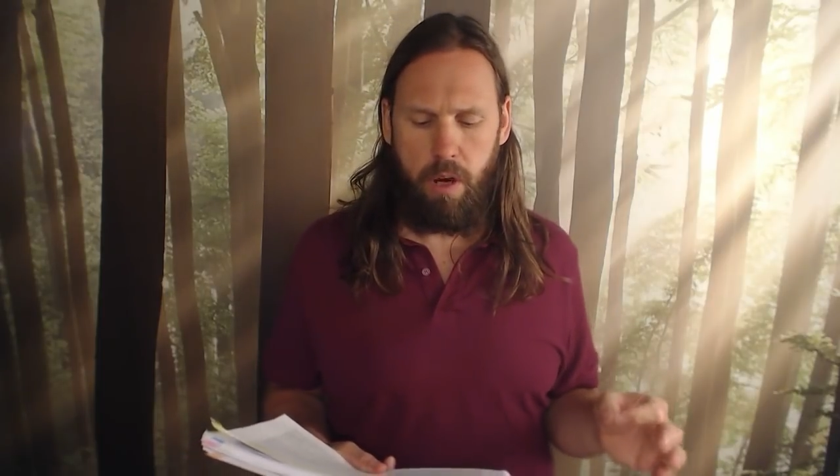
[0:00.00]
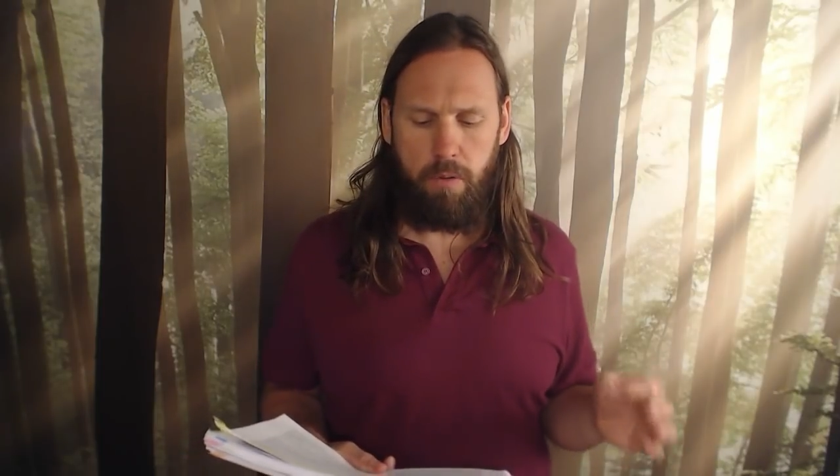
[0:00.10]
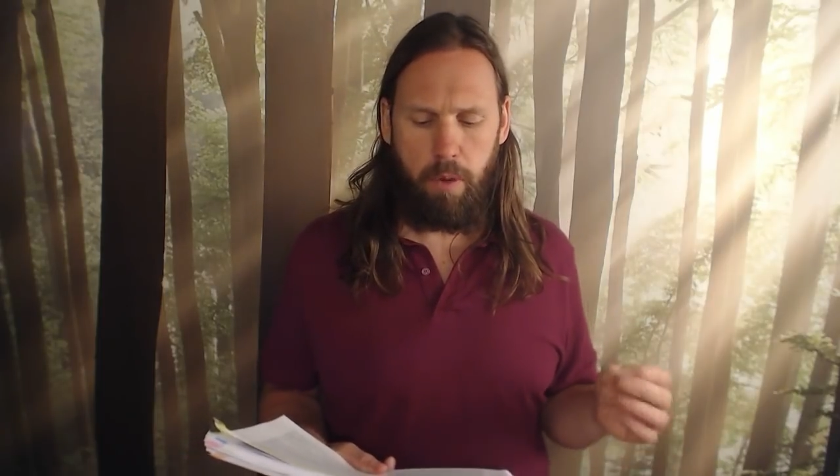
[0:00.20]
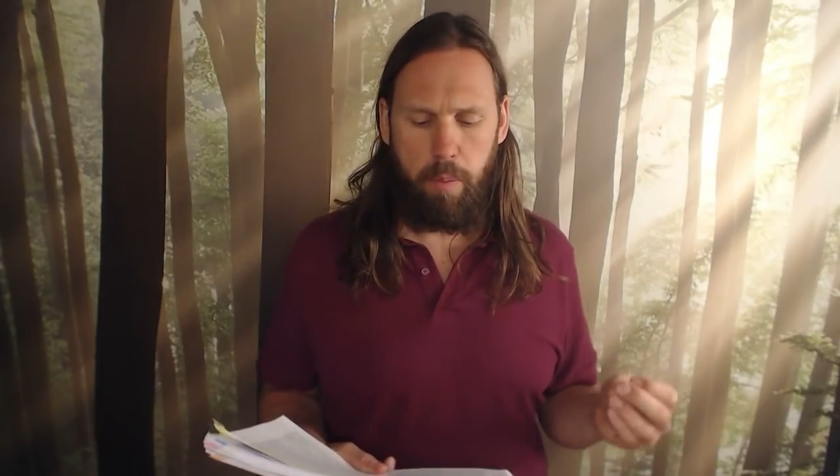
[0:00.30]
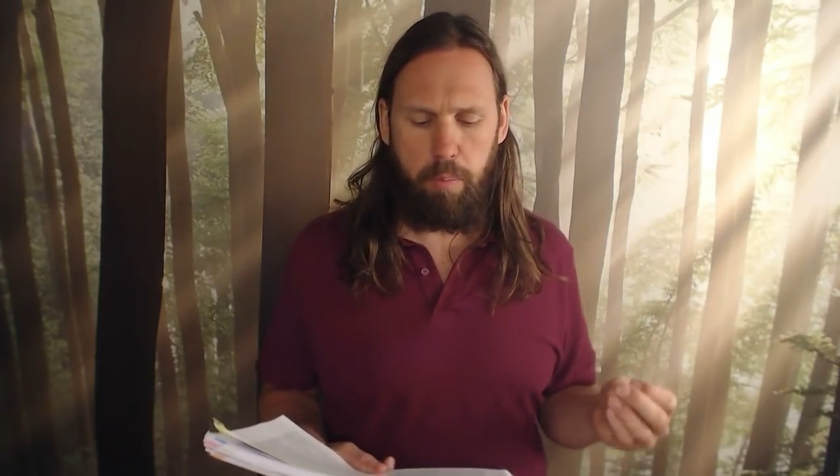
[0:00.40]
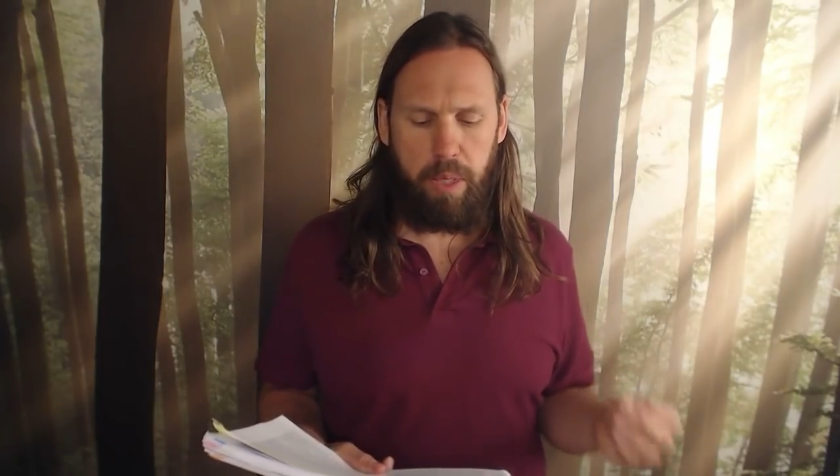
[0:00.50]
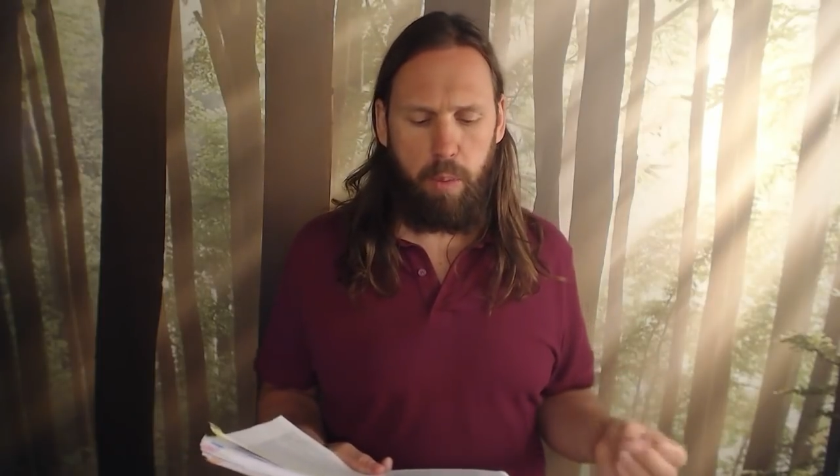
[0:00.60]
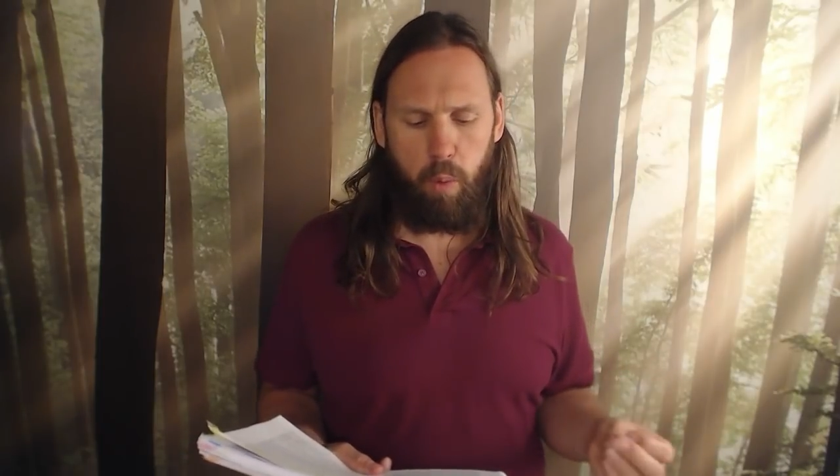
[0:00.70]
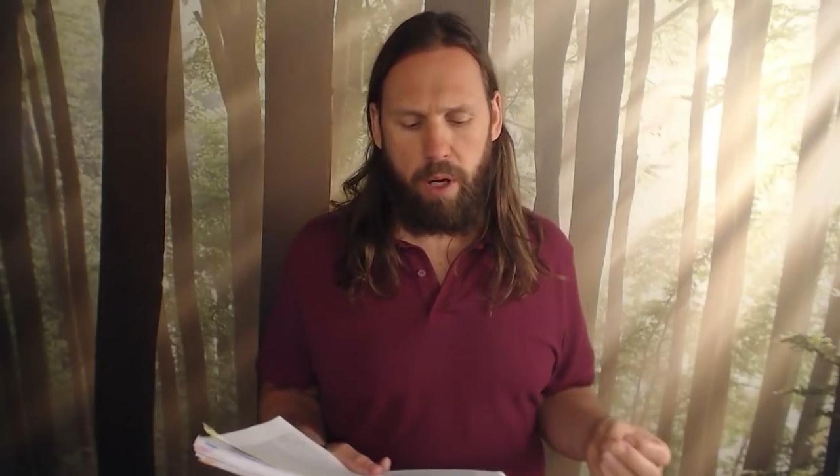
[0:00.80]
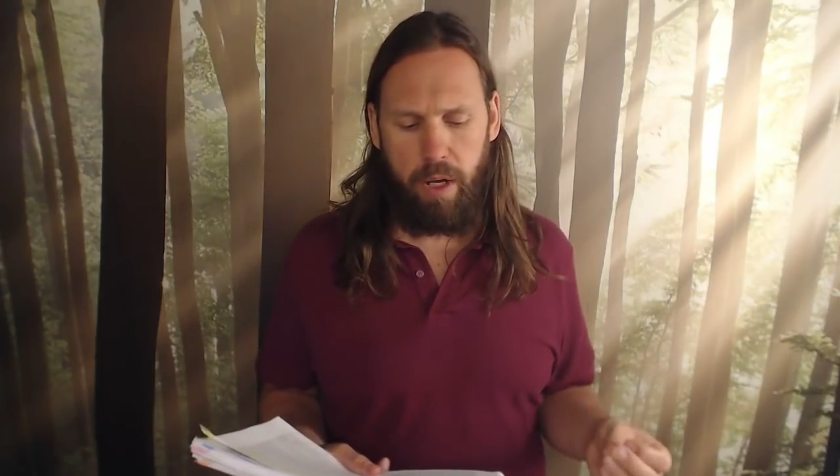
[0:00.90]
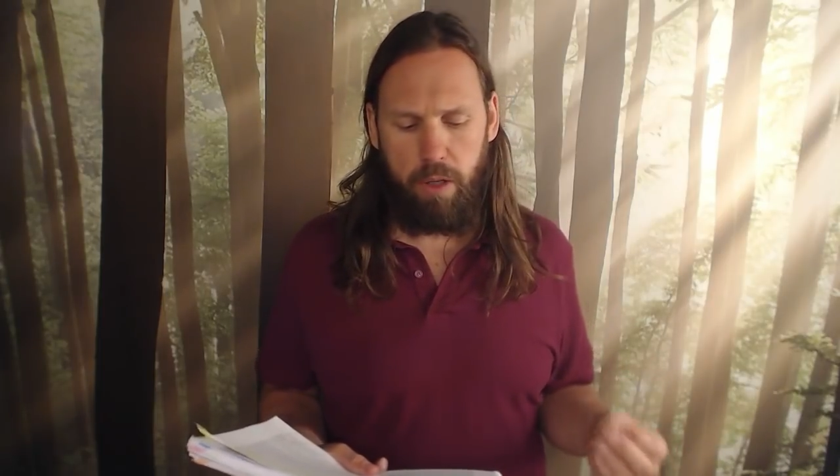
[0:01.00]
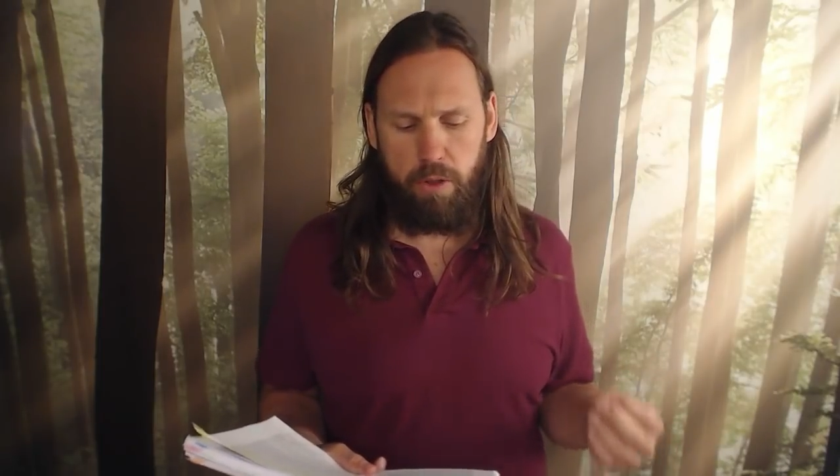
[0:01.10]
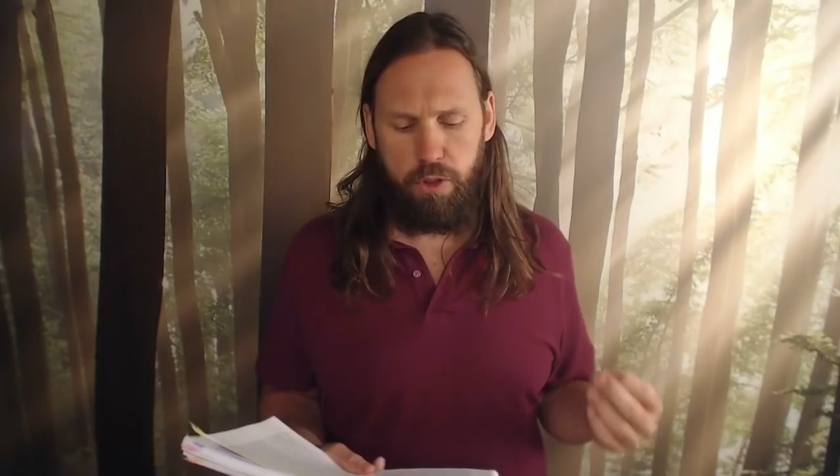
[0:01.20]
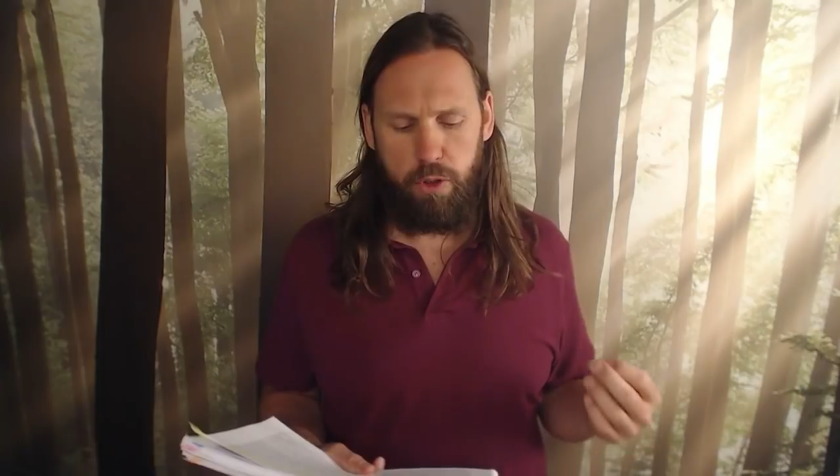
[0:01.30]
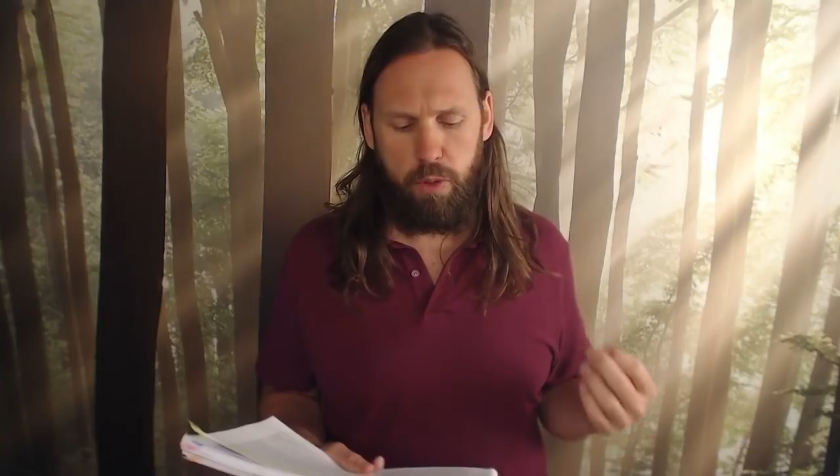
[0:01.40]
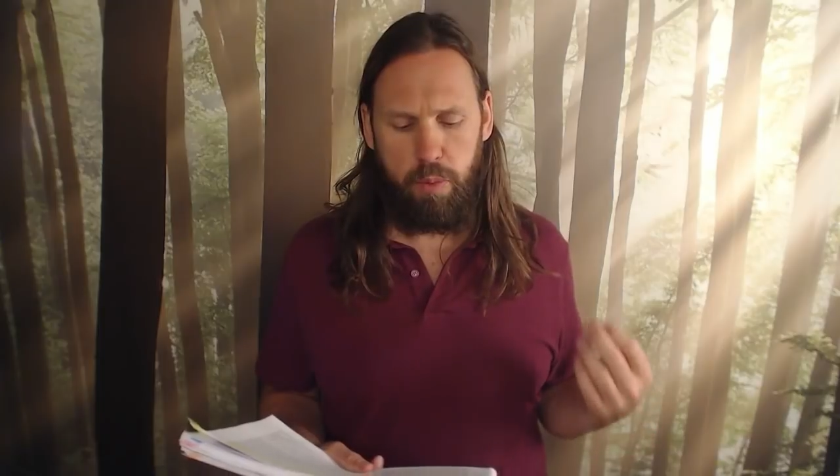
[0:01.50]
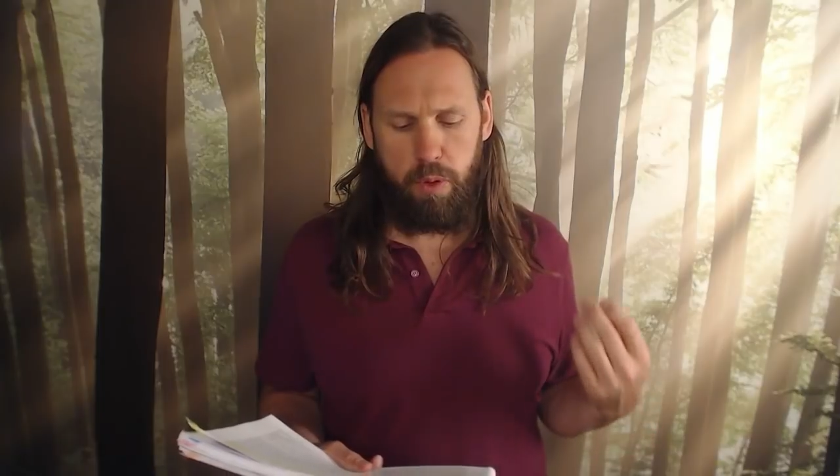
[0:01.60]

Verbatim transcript: from a beam ray tube